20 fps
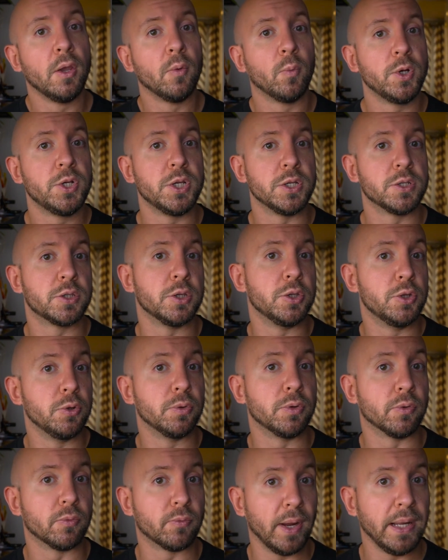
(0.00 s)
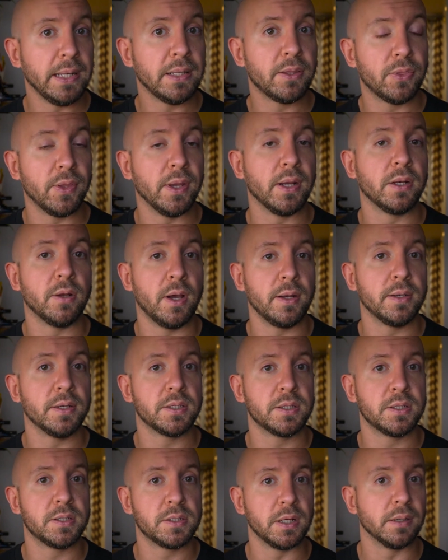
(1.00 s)
which is to do the right thing, not
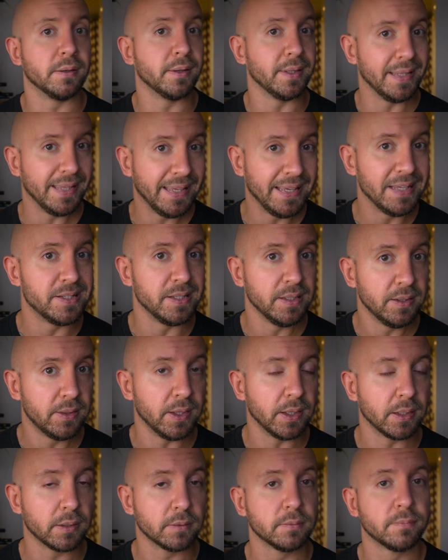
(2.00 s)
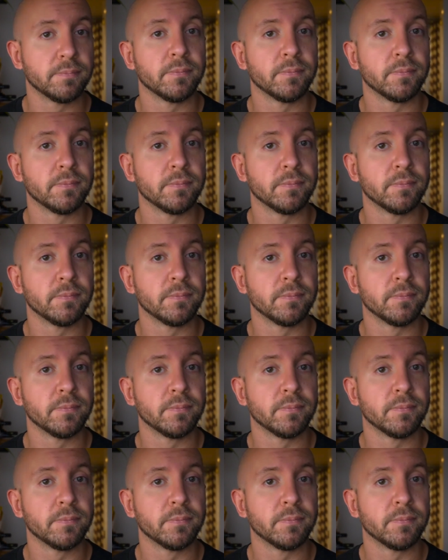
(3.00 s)
necessarily the easy thing?